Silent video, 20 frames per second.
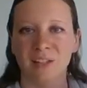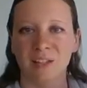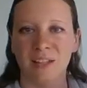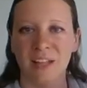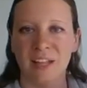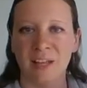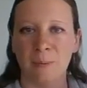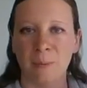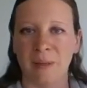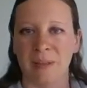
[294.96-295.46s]

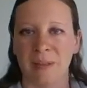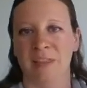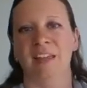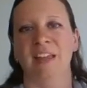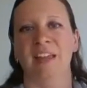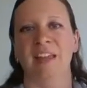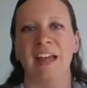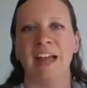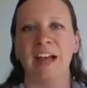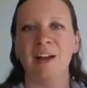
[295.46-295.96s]
Think about
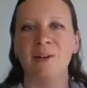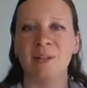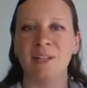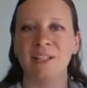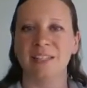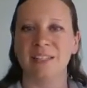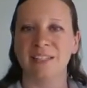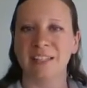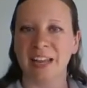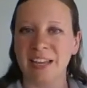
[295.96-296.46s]
that. How
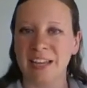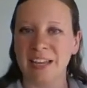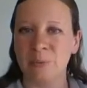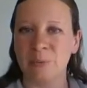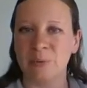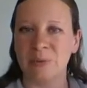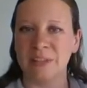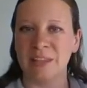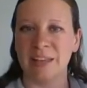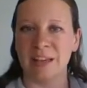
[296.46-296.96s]

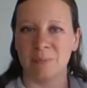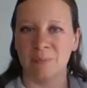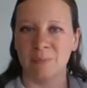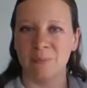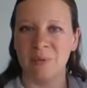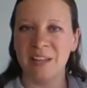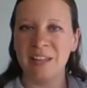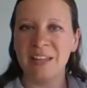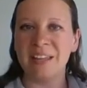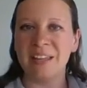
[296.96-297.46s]
exciting would that
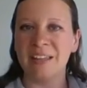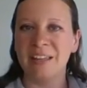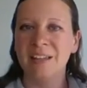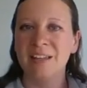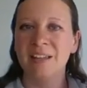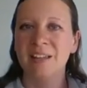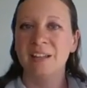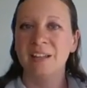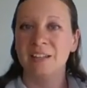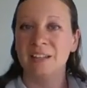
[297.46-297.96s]
be?
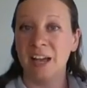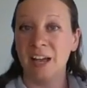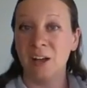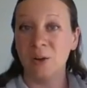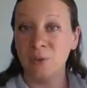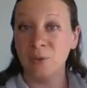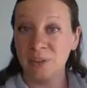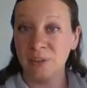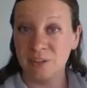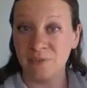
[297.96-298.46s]
Not
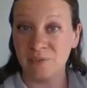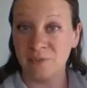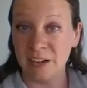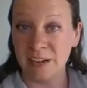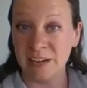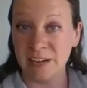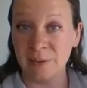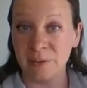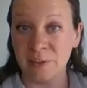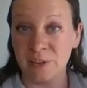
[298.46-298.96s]
only to
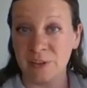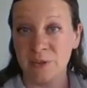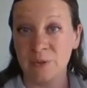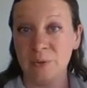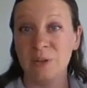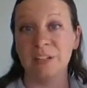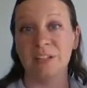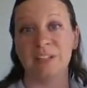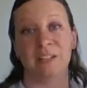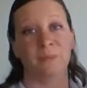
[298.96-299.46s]
find out that you
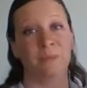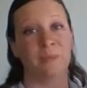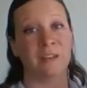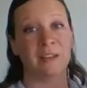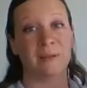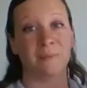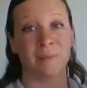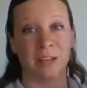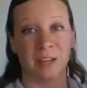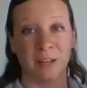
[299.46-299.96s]
get to be
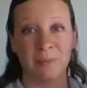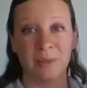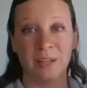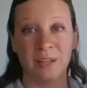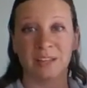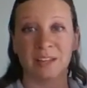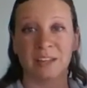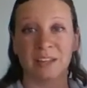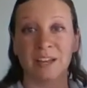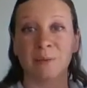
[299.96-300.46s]
a
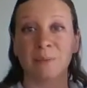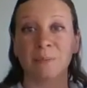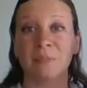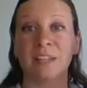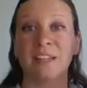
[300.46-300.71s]
mommy and help